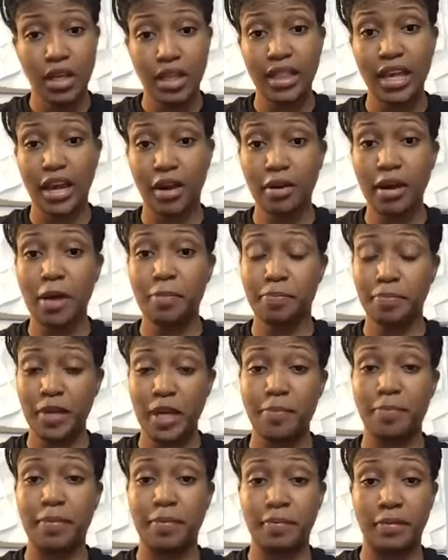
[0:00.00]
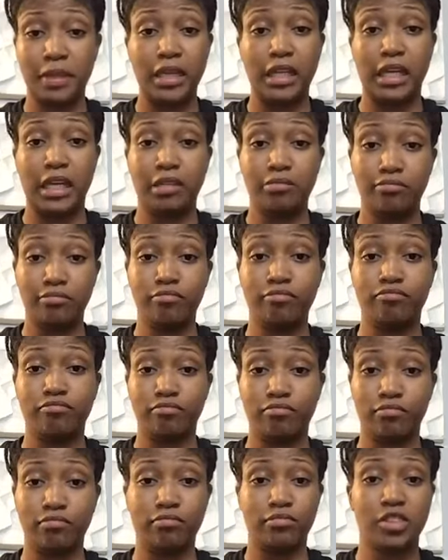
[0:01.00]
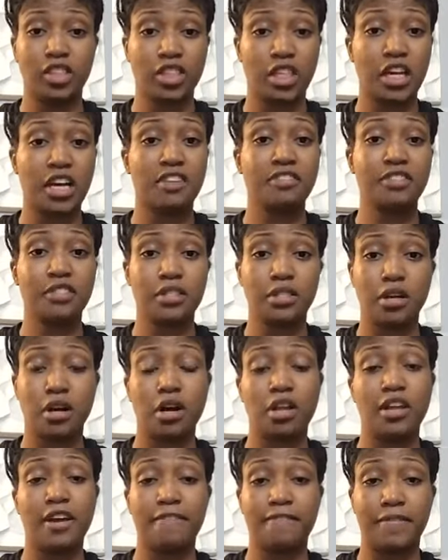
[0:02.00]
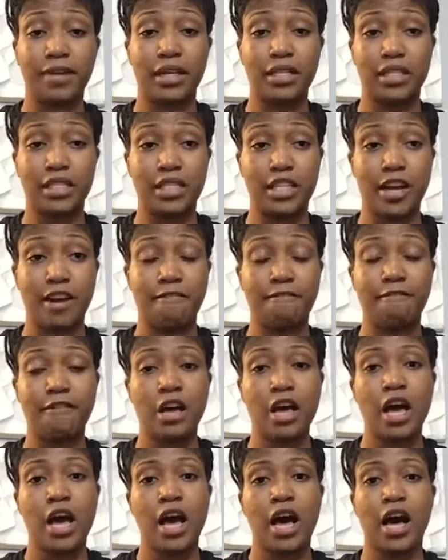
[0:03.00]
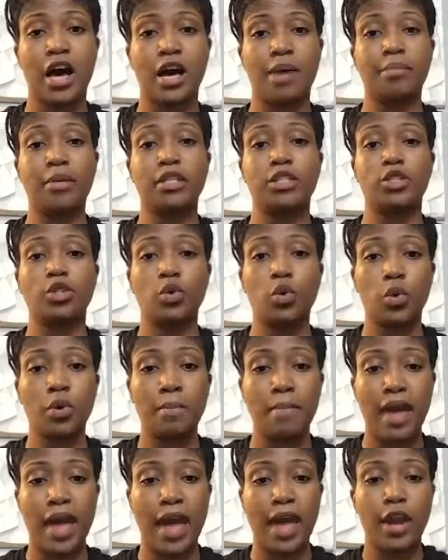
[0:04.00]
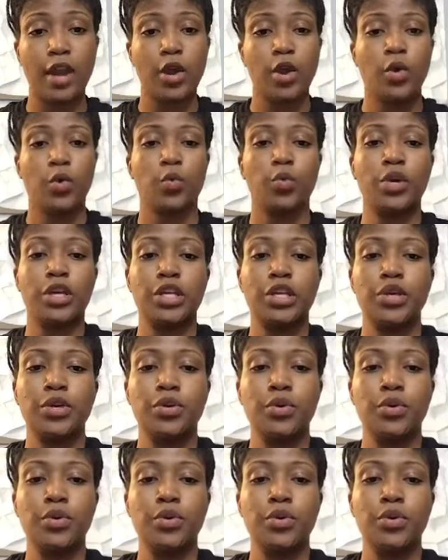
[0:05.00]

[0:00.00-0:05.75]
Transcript: that'll help keep them clean. Scuffs, all that fun stuff. A doormat. When